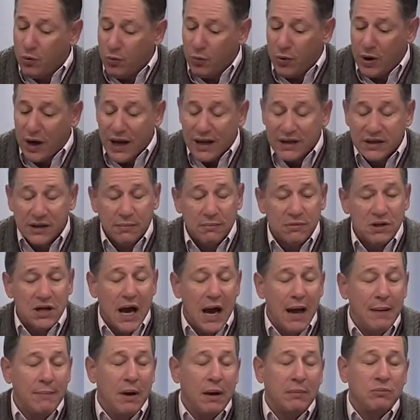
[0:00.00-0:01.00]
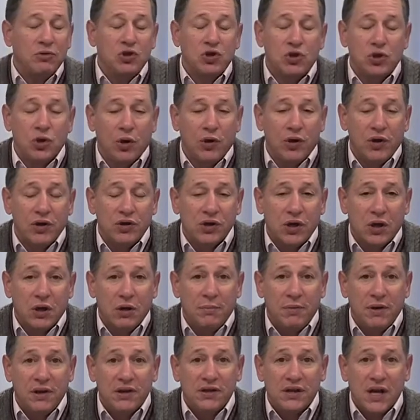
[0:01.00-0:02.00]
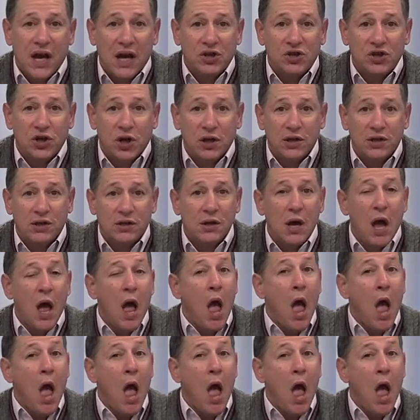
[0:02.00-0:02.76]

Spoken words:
We got some time. I'm sure there's going to be sessions.